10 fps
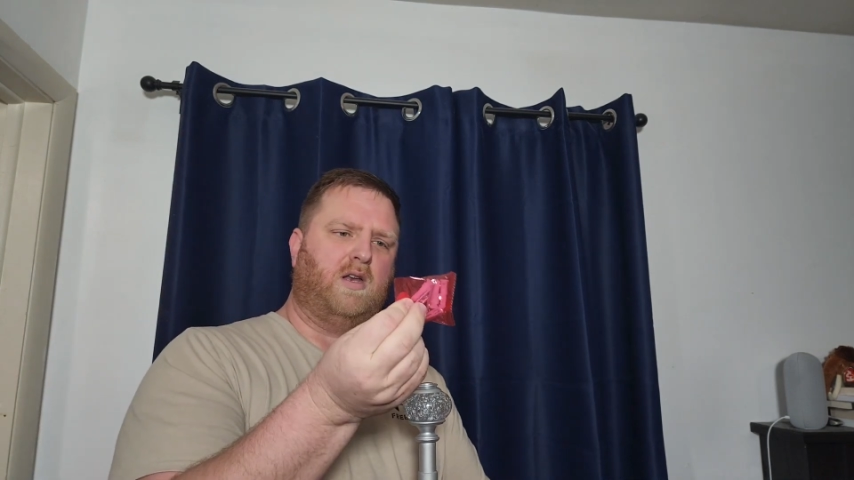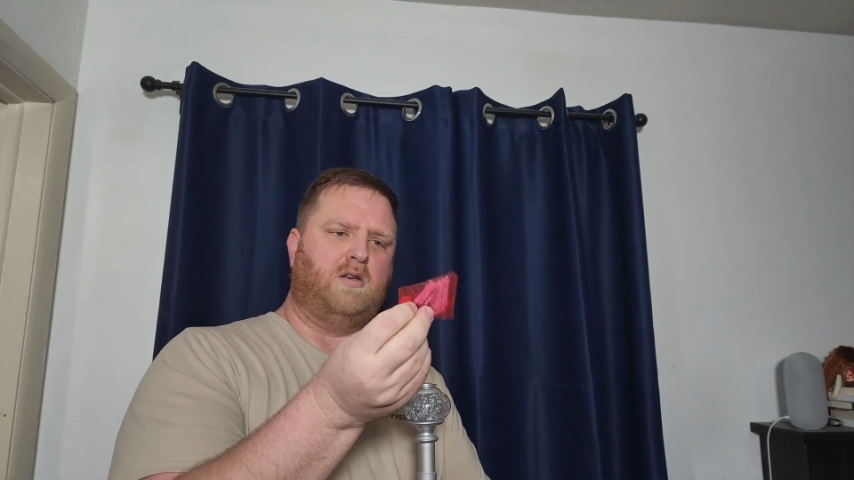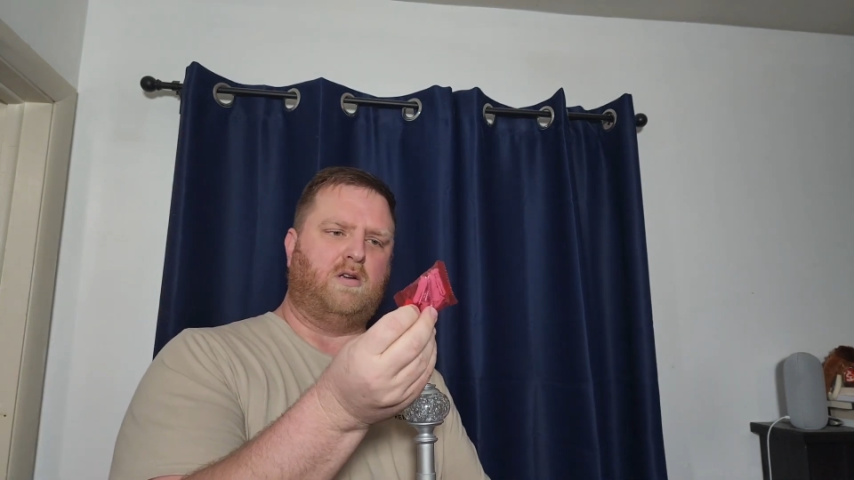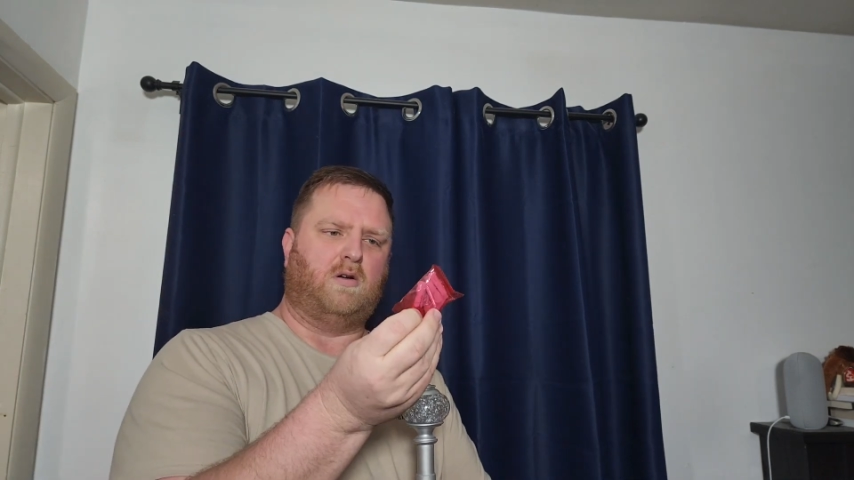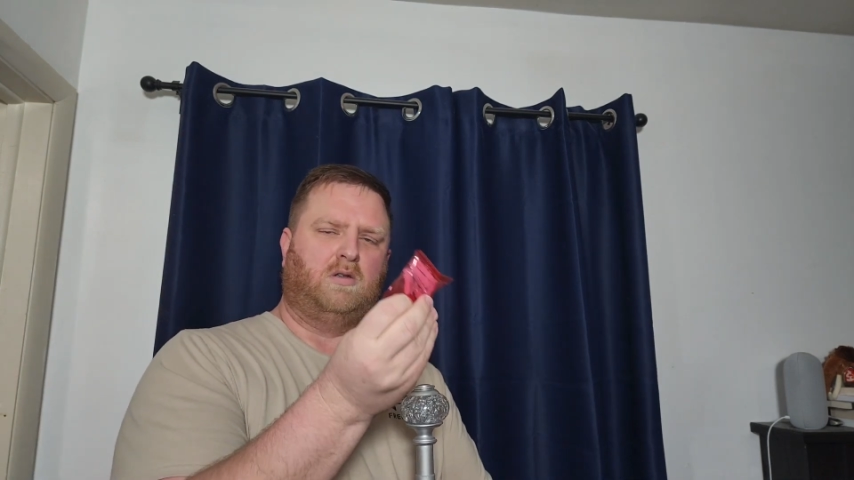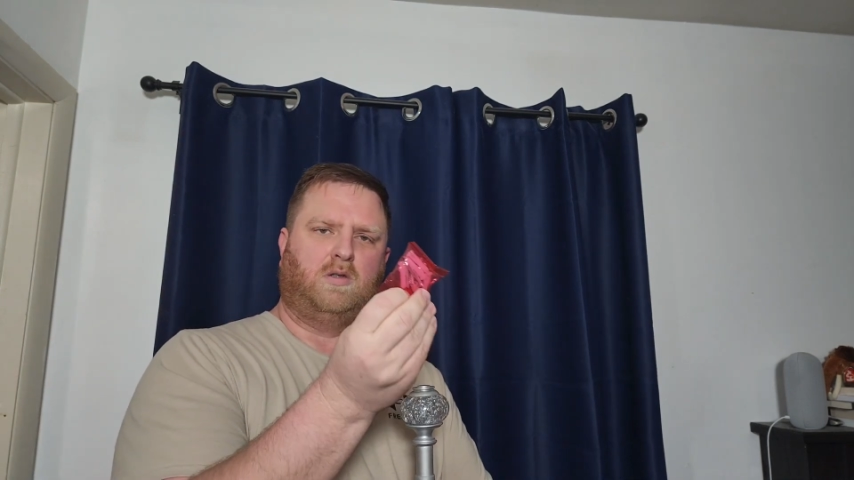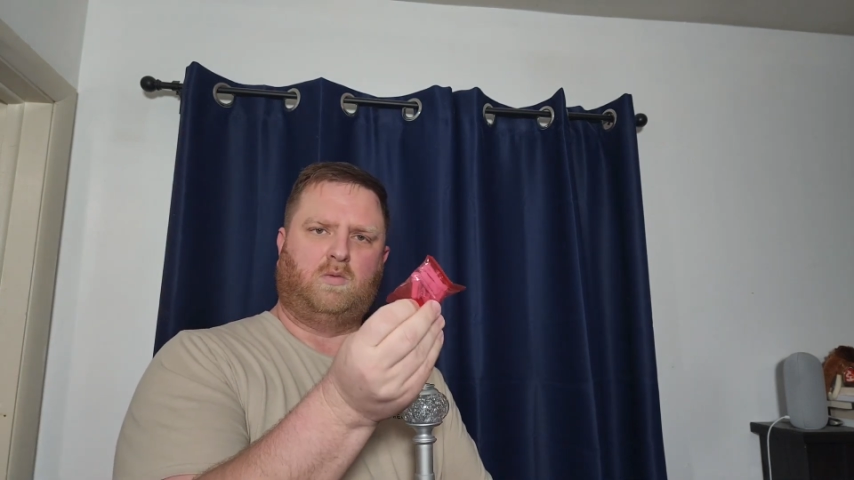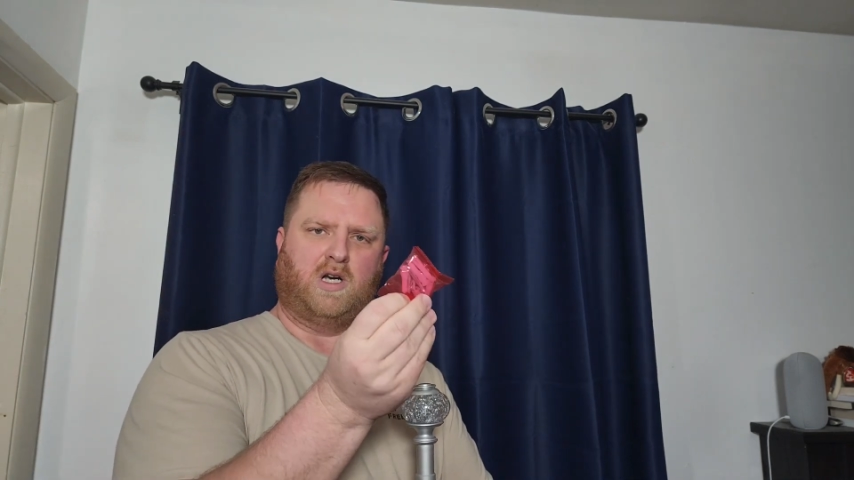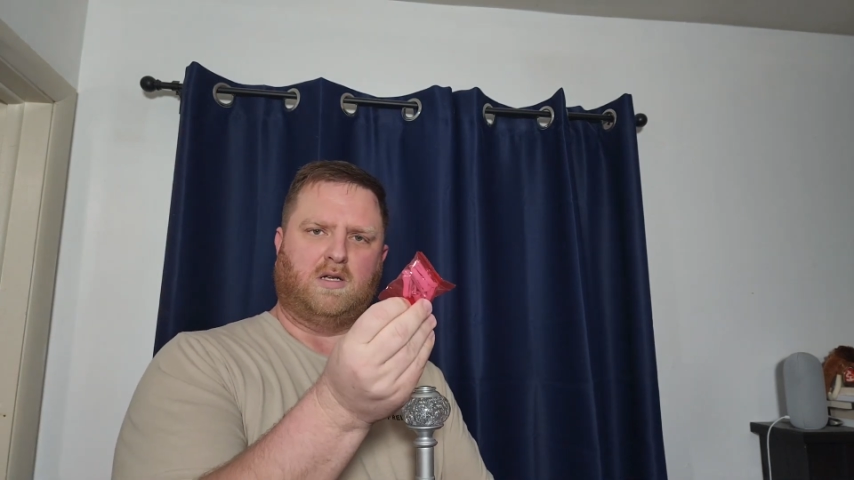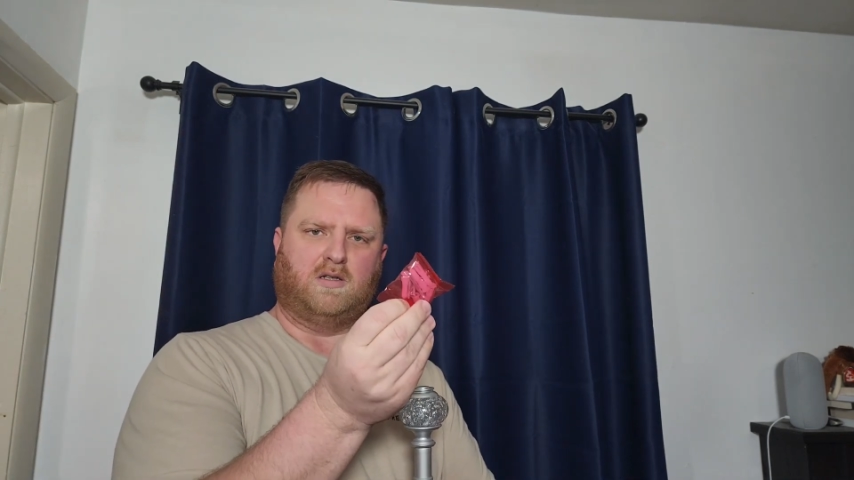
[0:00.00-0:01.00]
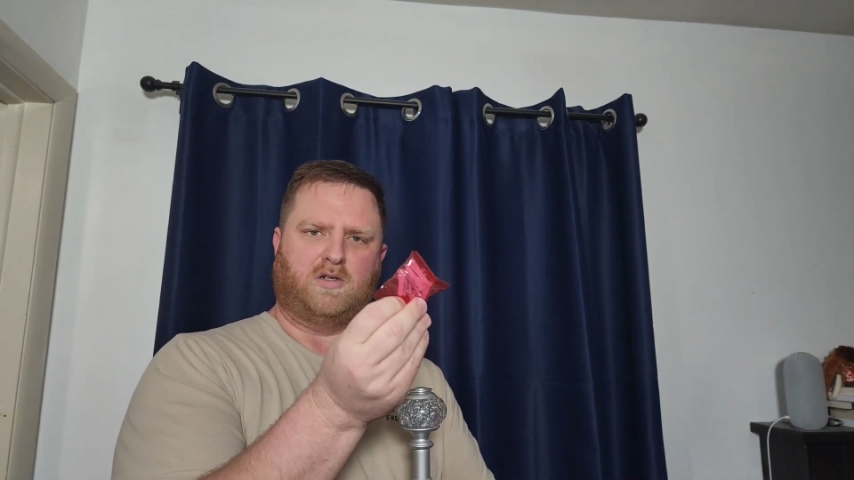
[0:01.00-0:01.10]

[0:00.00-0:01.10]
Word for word: and your regular